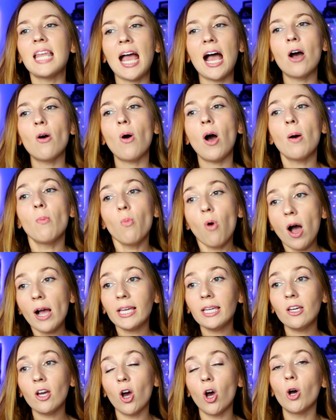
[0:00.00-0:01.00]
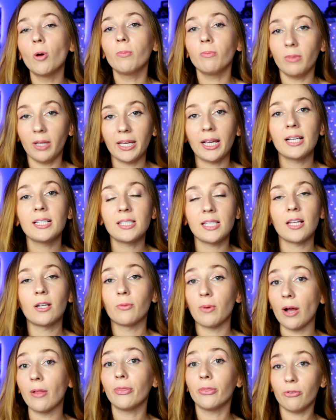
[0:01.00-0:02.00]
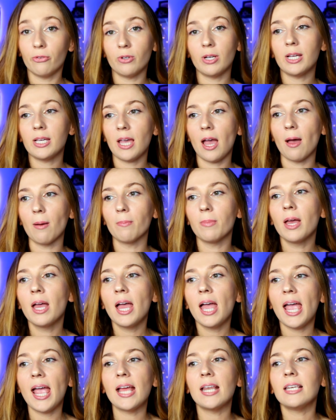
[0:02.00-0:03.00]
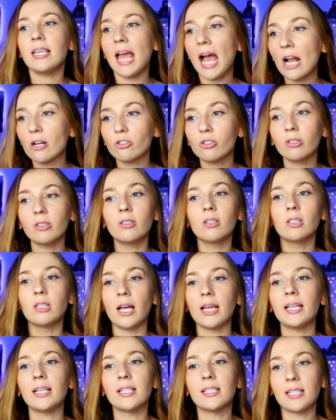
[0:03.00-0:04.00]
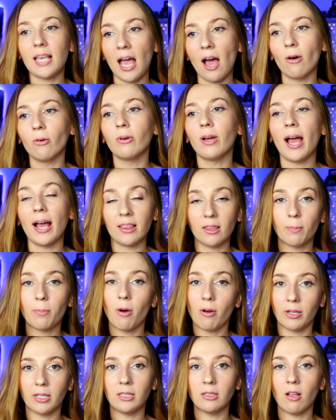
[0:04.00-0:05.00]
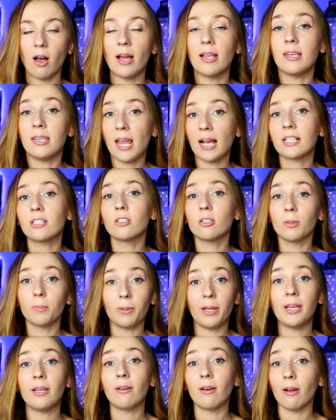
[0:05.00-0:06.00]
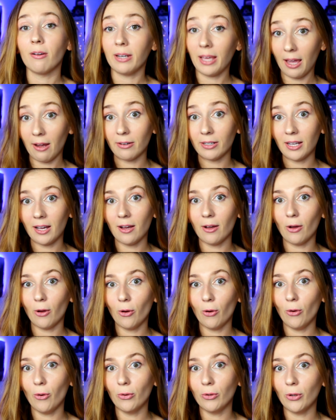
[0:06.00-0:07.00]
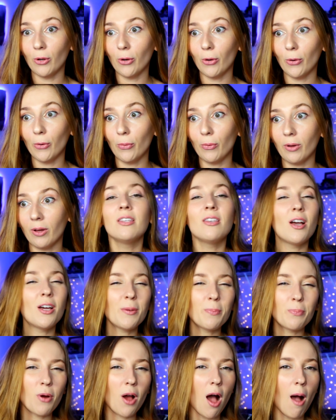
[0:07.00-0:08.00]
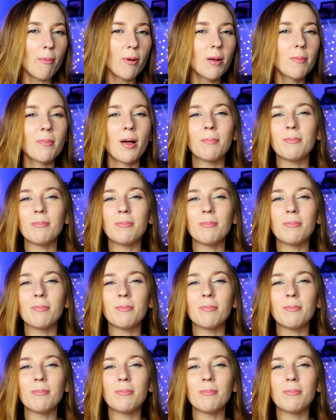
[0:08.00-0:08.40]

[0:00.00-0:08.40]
Now I'm walking home like I said around 3 a.m. and naturally the light is out at the parking lot next to the playground area. Oh no, Not a problem.